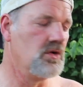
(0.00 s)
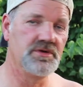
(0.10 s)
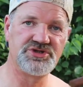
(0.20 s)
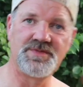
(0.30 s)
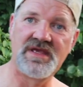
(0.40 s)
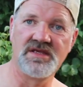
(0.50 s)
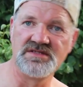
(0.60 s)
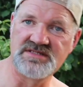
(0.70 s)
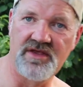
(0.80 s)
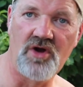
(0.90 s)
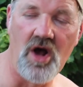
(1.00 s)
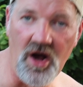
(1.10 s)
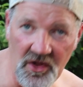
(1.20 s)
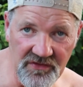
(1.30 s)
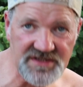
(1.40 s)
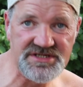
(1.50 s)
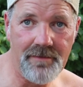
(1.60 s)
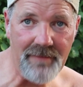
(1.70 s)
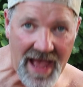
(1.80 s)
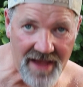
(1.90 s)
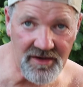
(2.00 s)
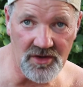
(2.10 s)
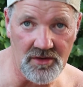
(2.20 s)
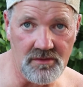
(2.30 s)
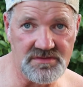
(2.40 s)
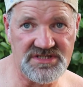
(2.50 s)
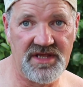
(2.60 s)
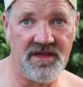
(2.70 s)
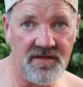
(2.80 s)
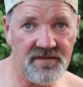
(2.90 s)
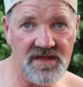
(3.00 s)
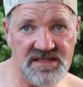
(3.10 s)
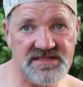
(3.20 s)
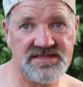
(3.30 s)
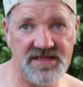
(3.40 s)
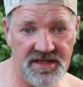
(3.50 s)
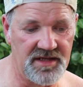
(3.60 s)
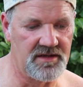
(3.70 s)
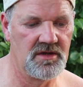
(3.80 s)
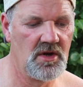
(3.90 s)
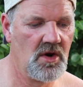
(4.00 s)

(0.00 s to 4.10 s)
which means that all the tobaccos in this stick